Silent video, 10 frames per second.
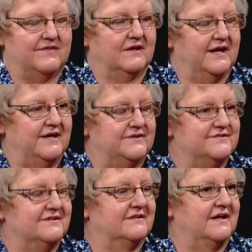the
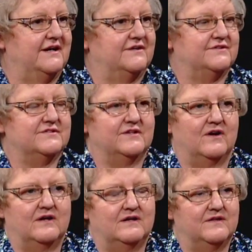layers and layers and
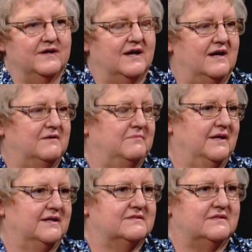all the
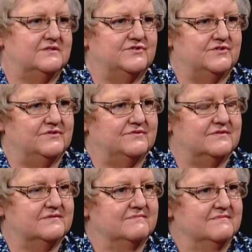complex
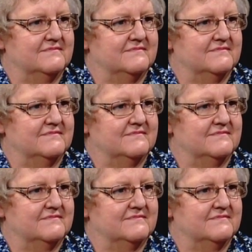issues.